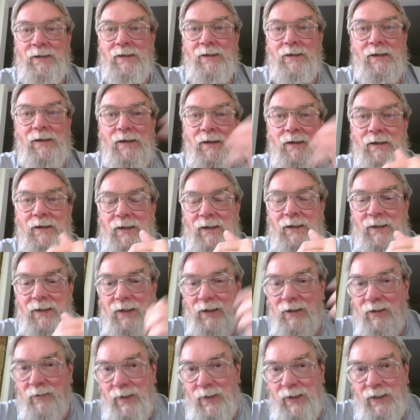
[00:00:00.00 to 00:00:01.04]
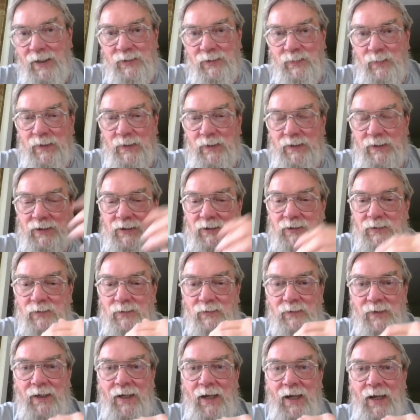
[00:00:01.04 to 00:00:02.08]
and the aromatic species will
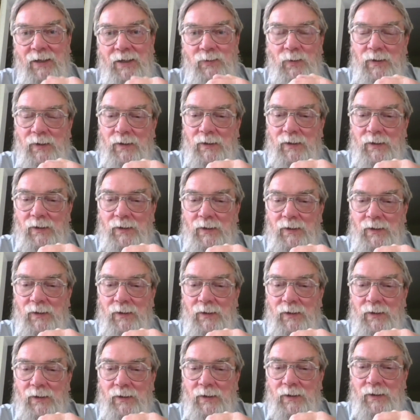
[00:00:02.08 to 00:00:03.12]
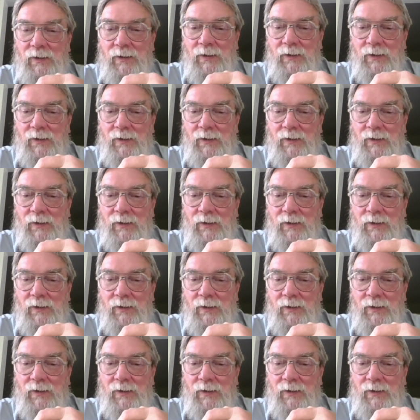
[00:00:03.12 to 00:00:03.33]
react with it. So you've really got